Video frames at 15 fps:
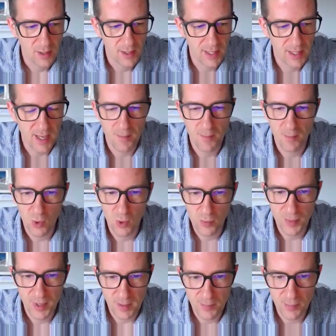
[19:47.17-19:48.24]
get more
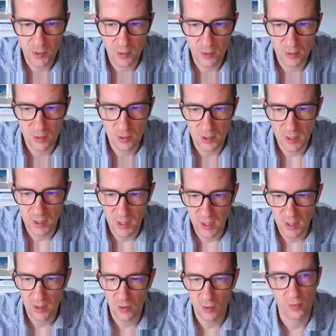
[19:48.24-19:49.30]
people,
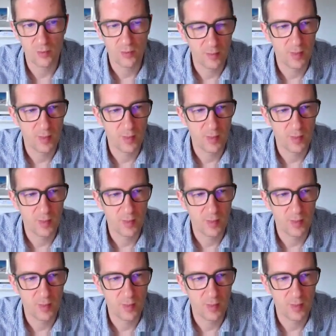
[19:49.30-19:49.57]
or